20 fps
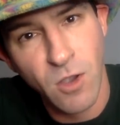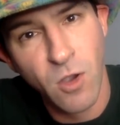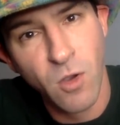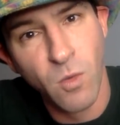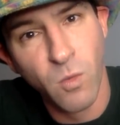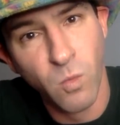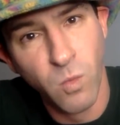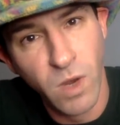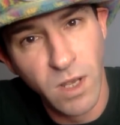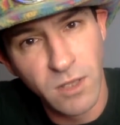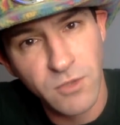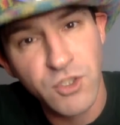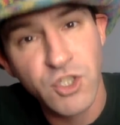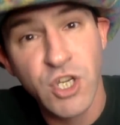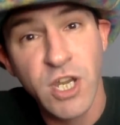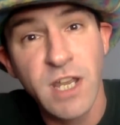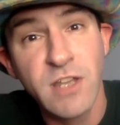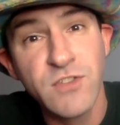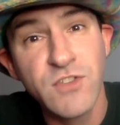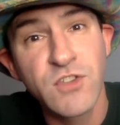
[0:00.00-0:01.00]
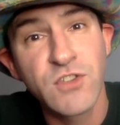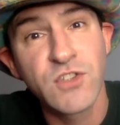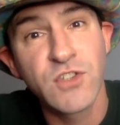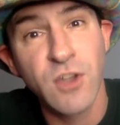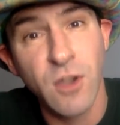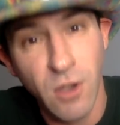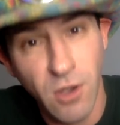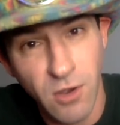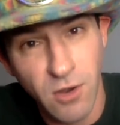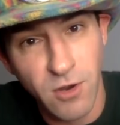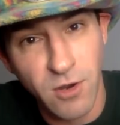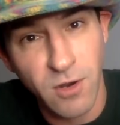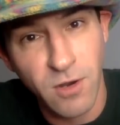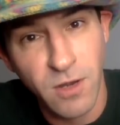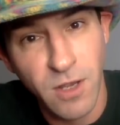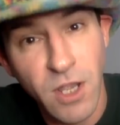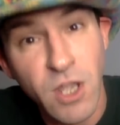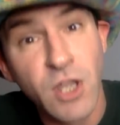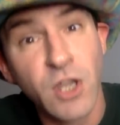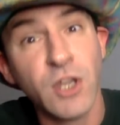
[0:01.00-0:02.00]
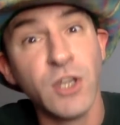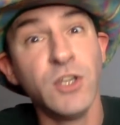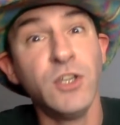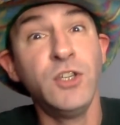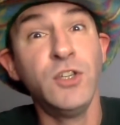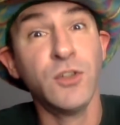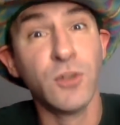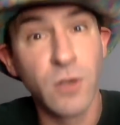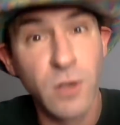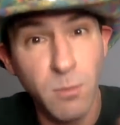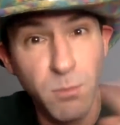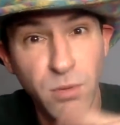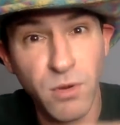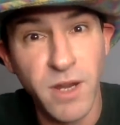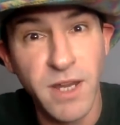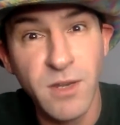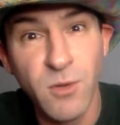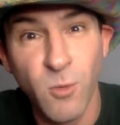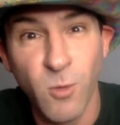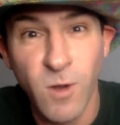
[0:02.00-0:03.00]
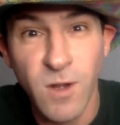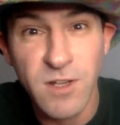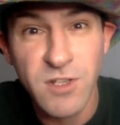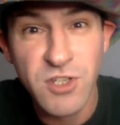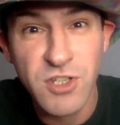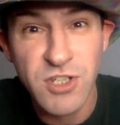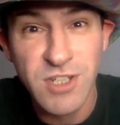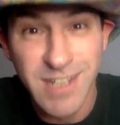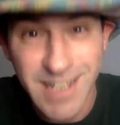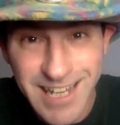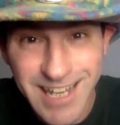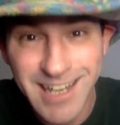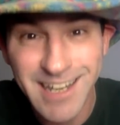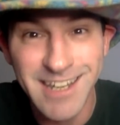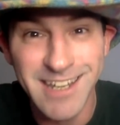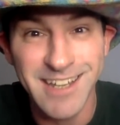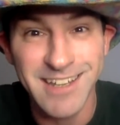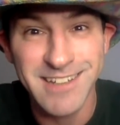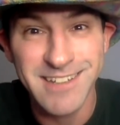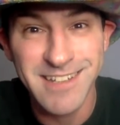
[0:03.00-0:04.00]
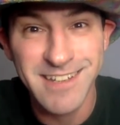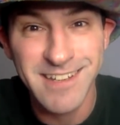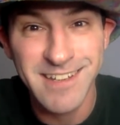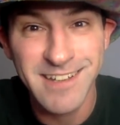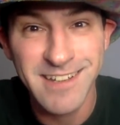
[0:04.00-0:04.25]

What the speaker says: well, chances are you're a brainwashed idiot.